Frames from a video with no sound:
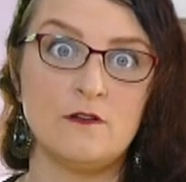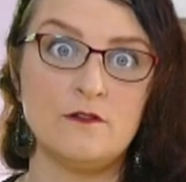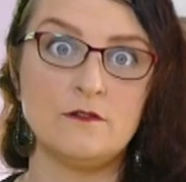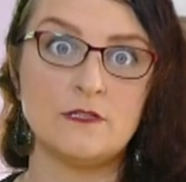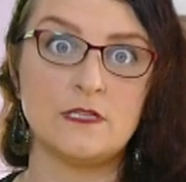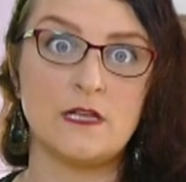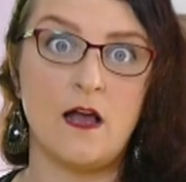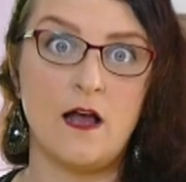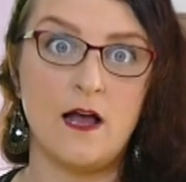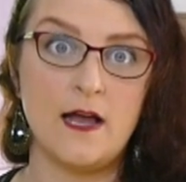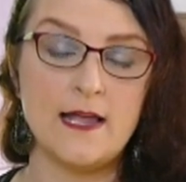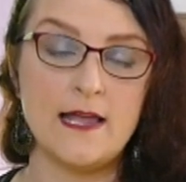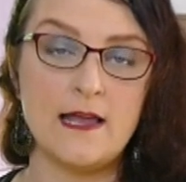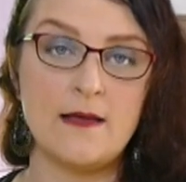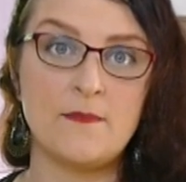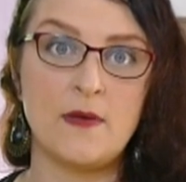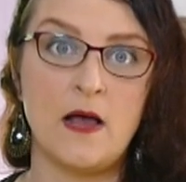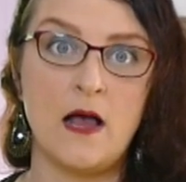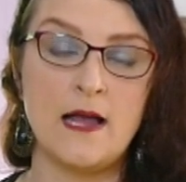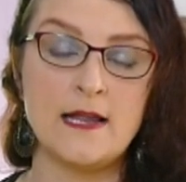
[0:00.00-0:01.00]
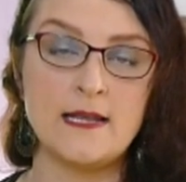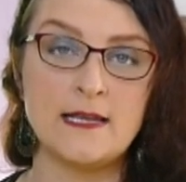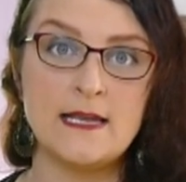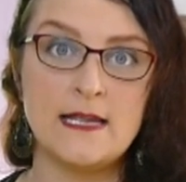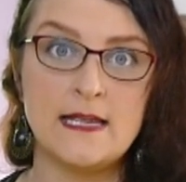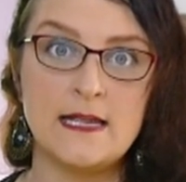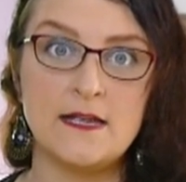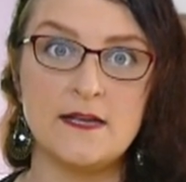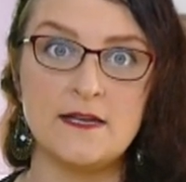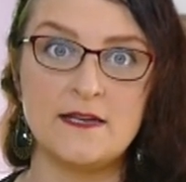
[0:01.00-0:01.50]
knows I am. I
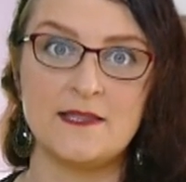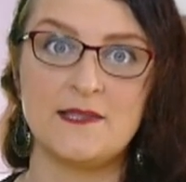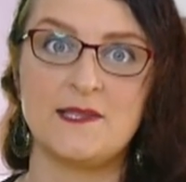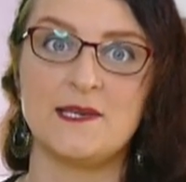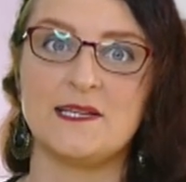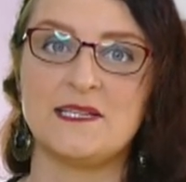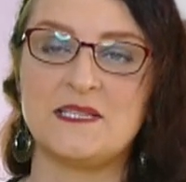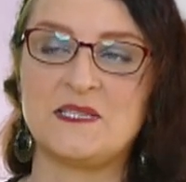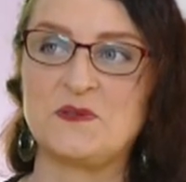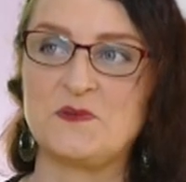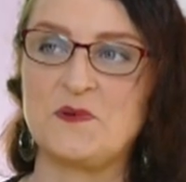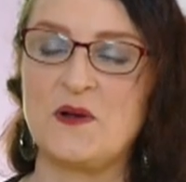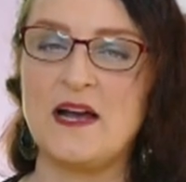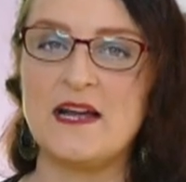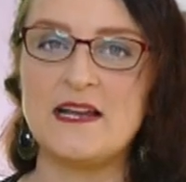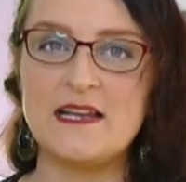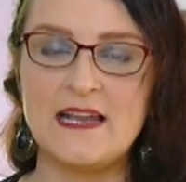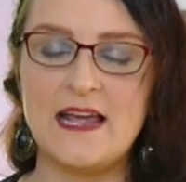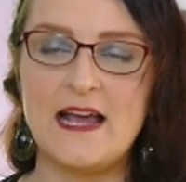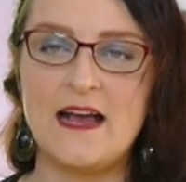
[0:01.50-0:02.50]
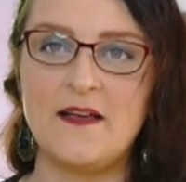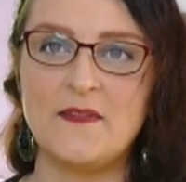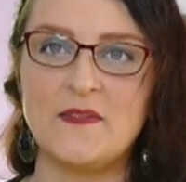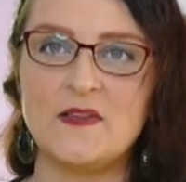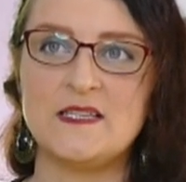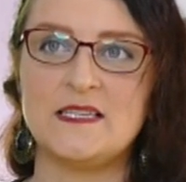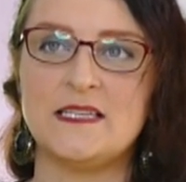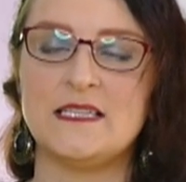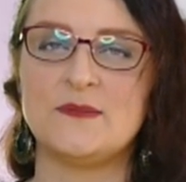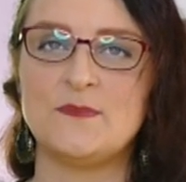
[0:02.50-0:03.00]
need this right now.
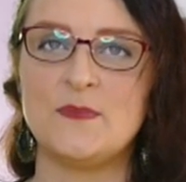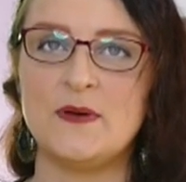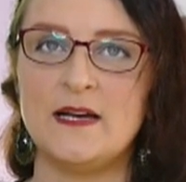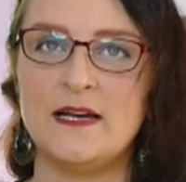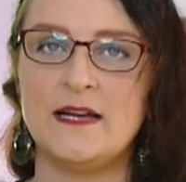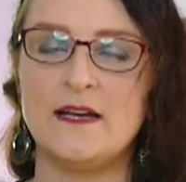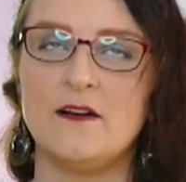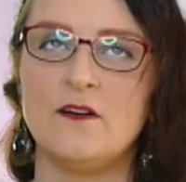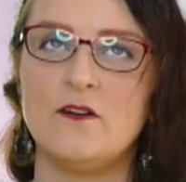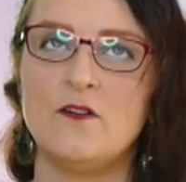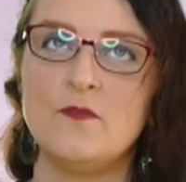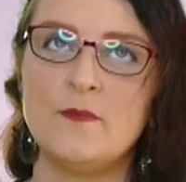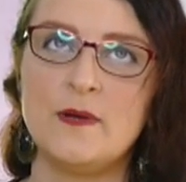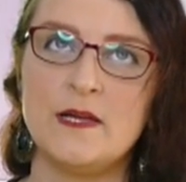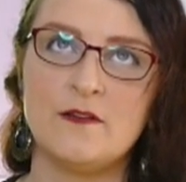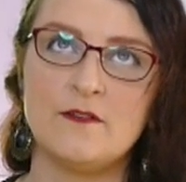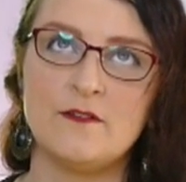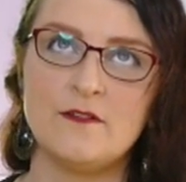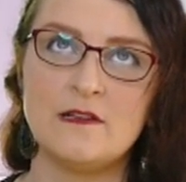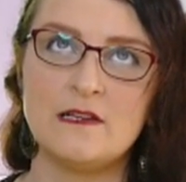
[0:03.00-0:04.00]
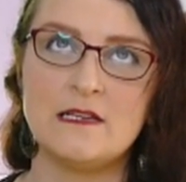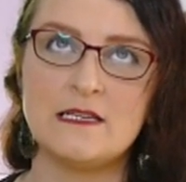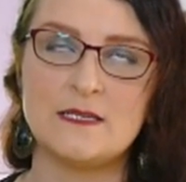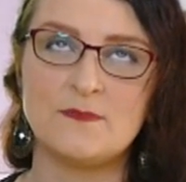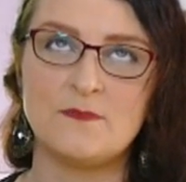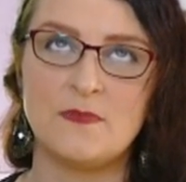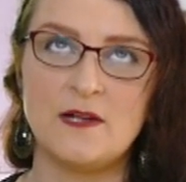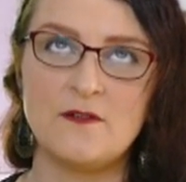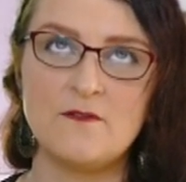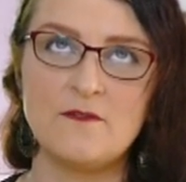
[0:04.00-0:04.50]
This is my, oh my
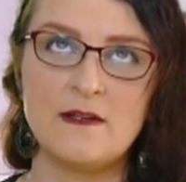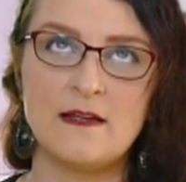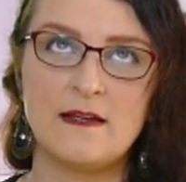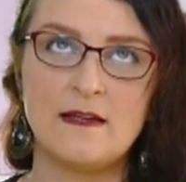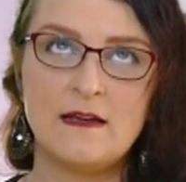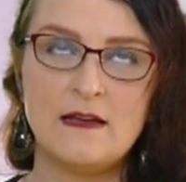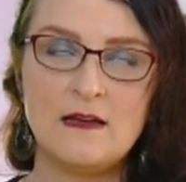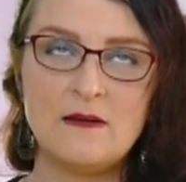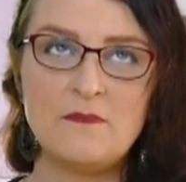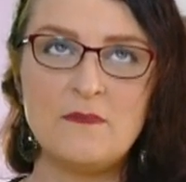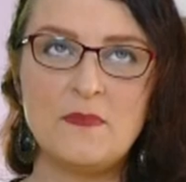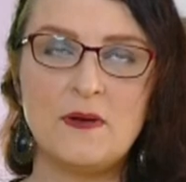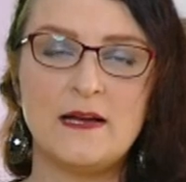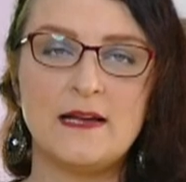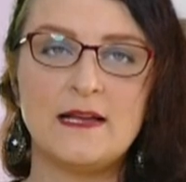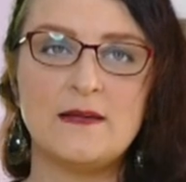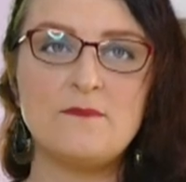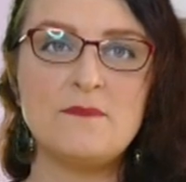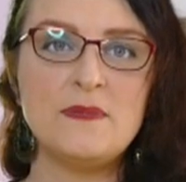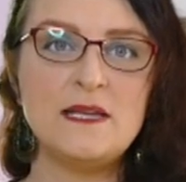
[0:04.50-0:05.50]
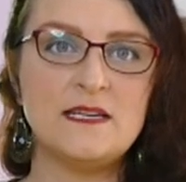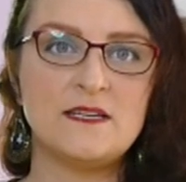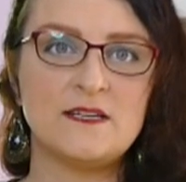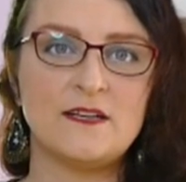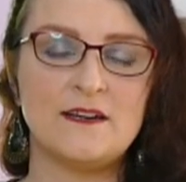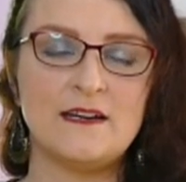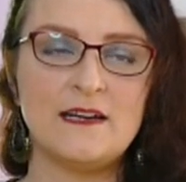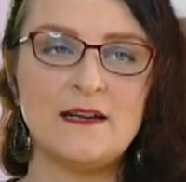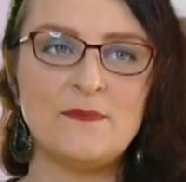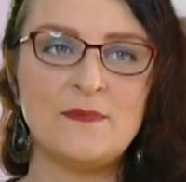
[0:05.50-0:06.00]
goodness, my me
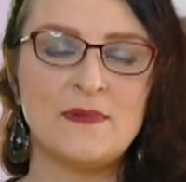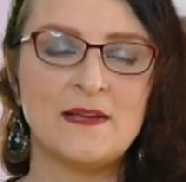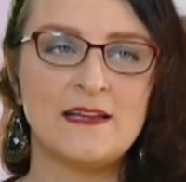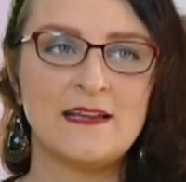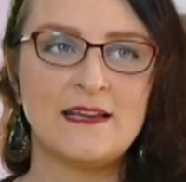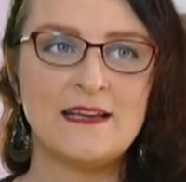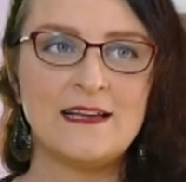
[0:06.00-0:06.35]
time.